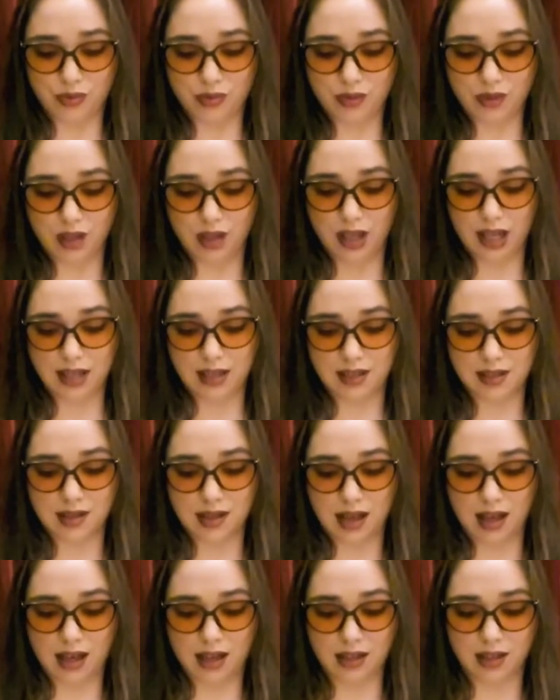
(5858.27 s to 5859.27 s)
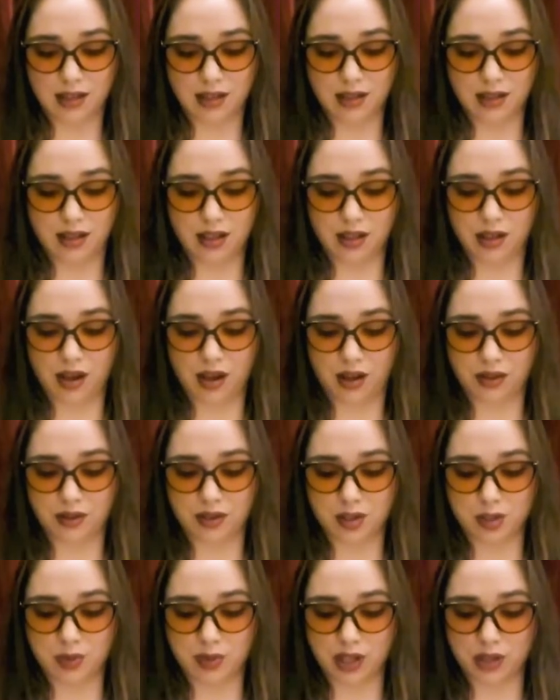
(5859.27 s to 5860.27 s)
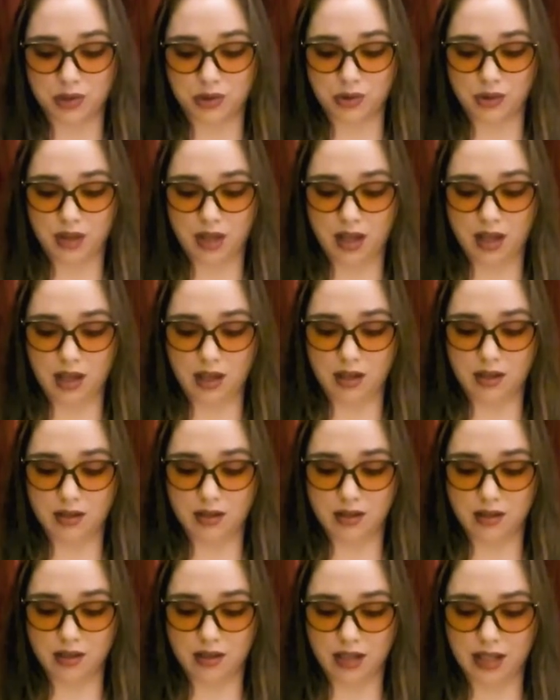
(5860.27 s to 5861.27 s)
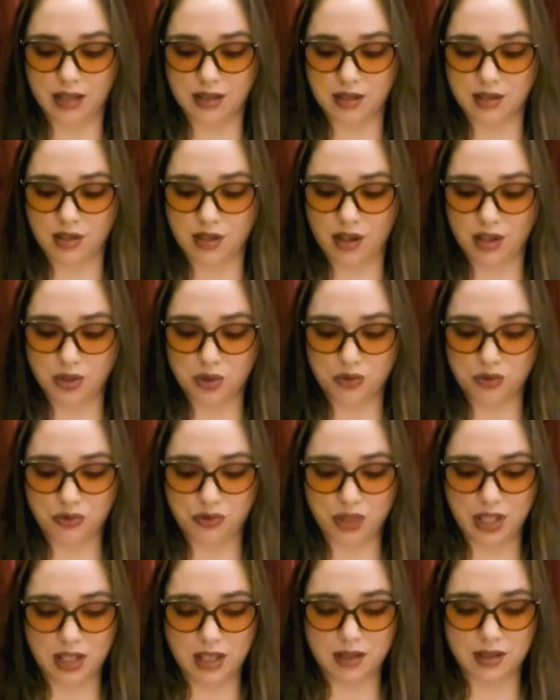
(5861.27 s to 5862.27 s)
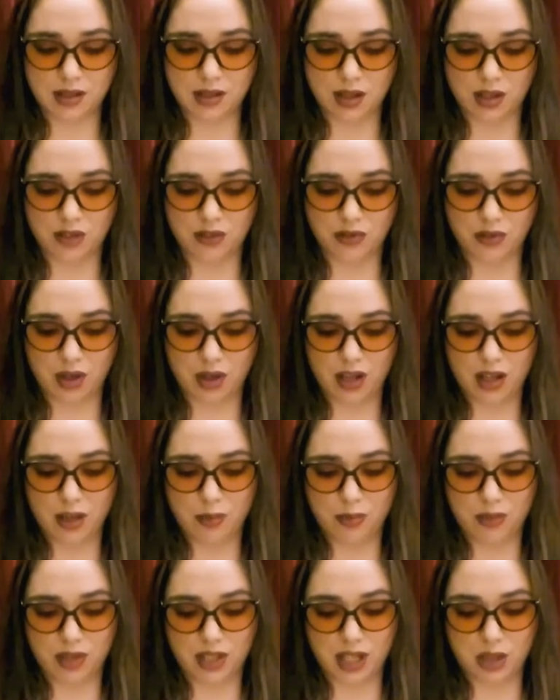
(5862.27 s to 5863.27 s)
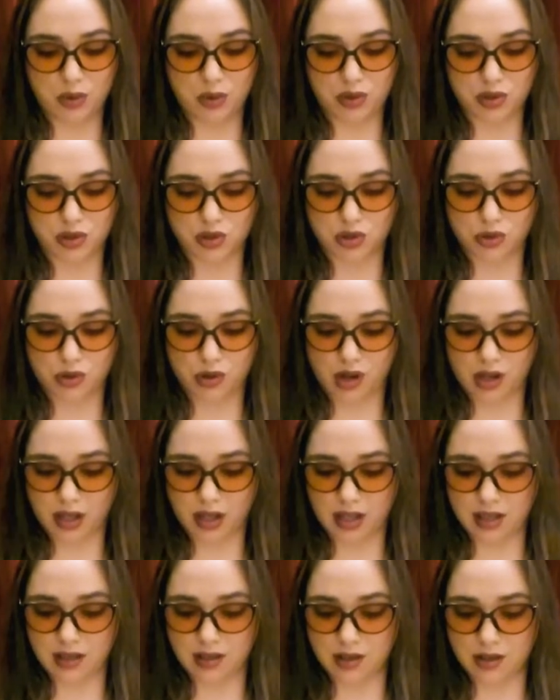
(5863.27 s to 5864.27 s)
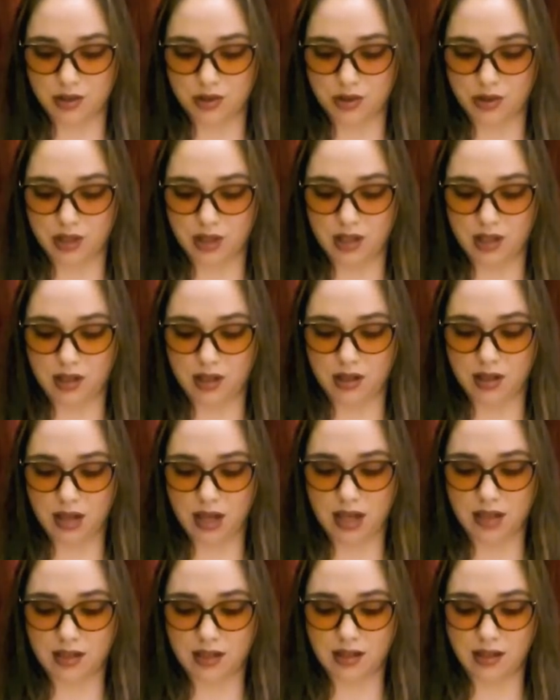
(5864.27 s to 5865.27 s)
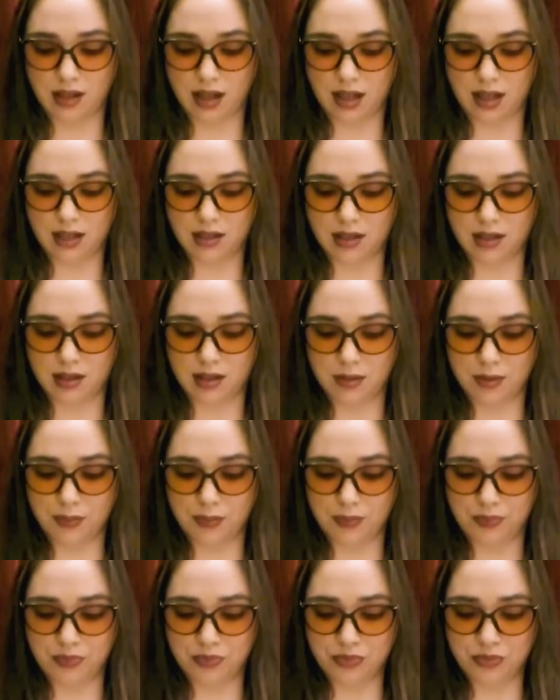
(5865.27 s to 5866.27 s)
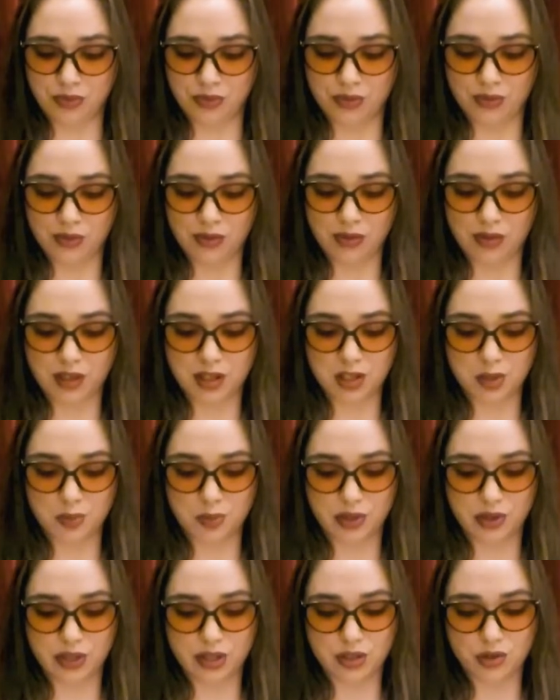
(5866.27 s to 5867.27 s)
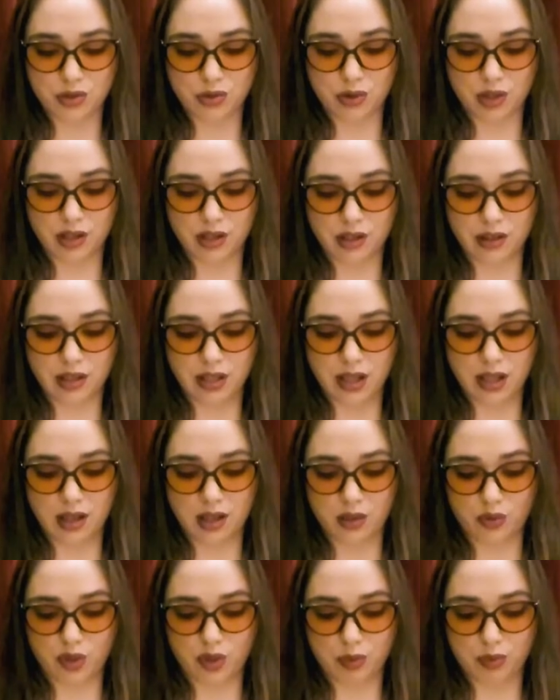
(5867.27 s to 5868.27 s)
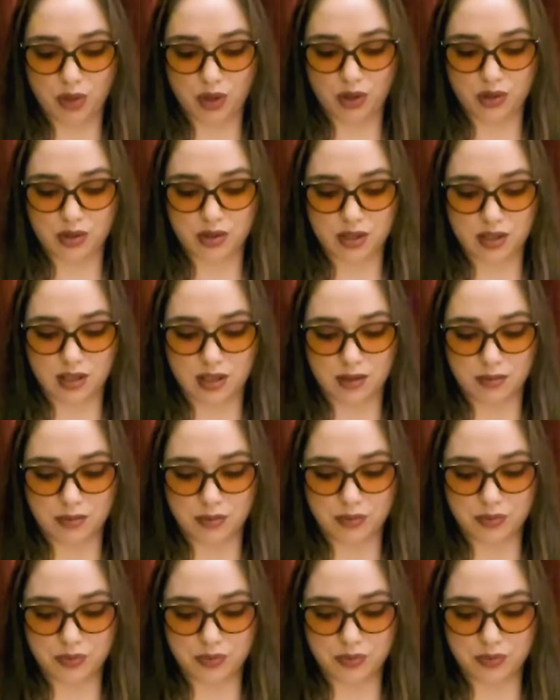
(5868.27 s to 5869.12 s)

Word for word: In his agony, he caught the spectral hand. It sought to free itself, but he was strong in his entreaty and denied it. The spirit, stronger yet, repulsed him.